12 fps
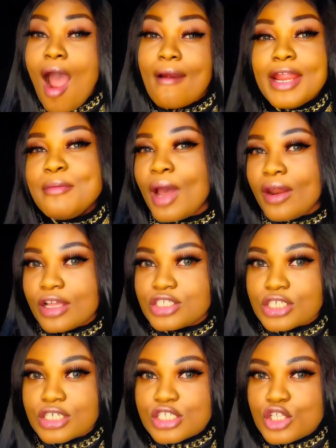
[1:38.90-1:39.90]
Hiring
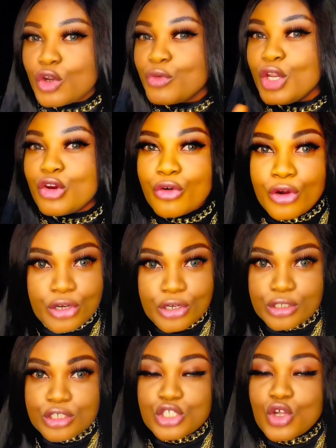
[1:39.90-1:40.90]
managers,
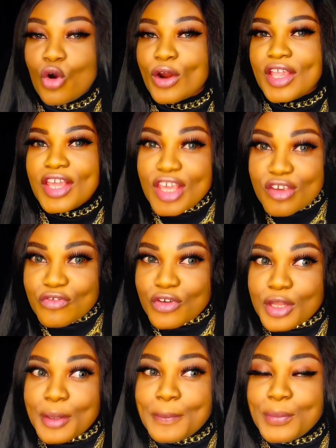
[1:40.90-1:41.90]
recruiters, or
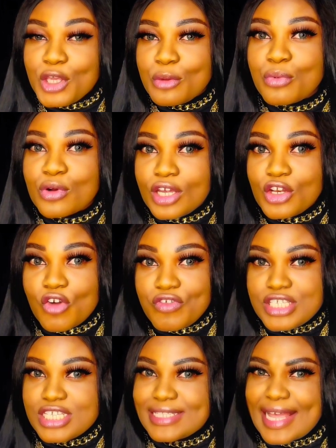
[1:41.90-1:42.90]
even people in
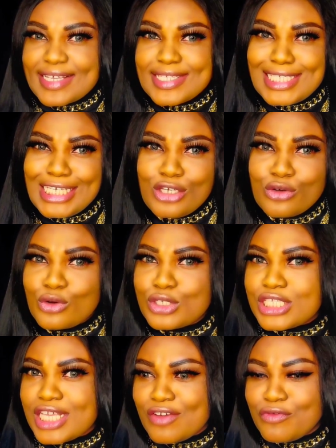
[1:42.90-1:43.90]
offices like
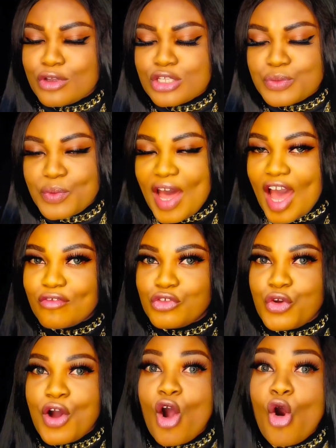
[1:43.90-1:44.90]
CEOs, CFOs, what
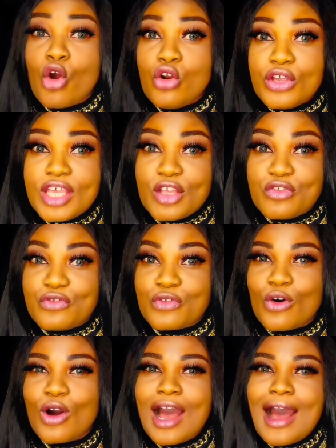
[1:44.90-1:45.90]
have you, are all looking
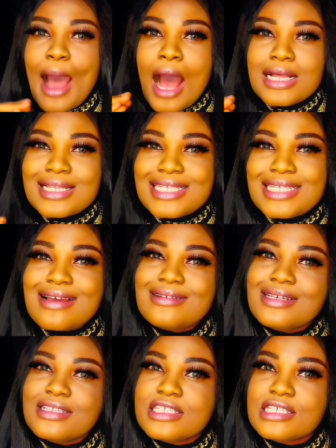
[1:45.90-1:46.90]
for
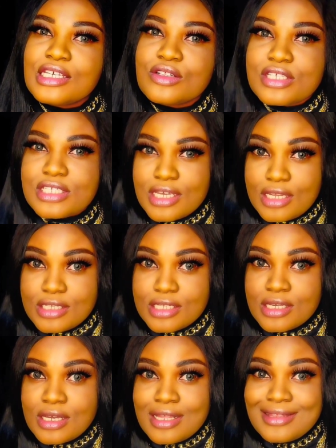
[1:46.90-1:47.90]
certain skill
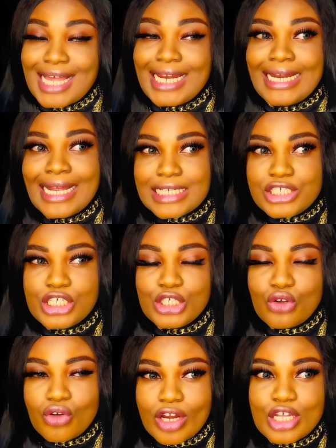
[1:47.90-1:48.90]
sets that they
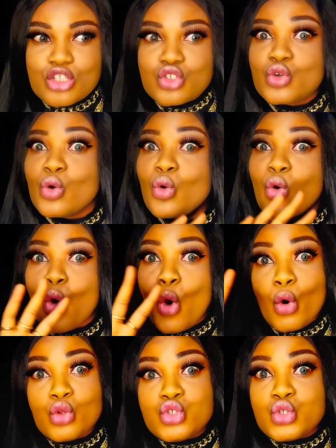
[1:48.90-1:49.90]
necessarily don't need to
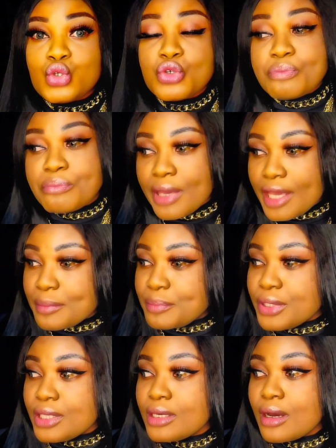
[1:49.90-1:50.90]
go to
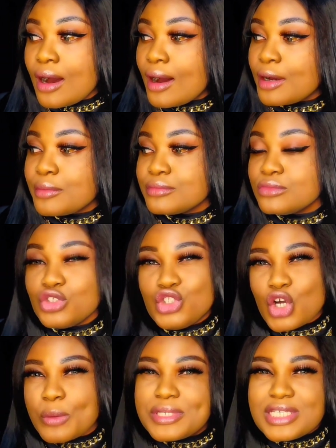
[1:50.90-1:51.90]
maybe
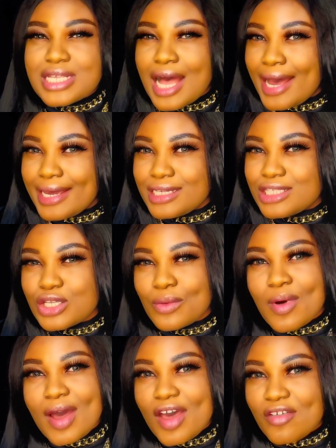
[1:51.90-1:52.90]
job sites
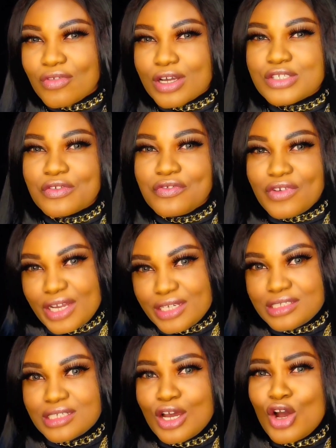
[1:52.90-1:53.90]
or whatever to
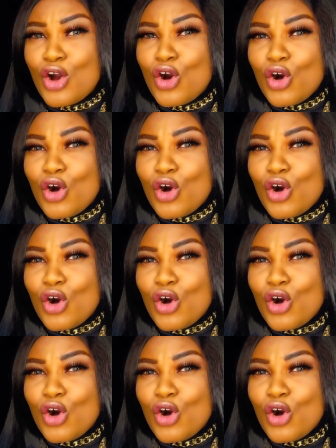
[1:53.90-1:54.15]
find.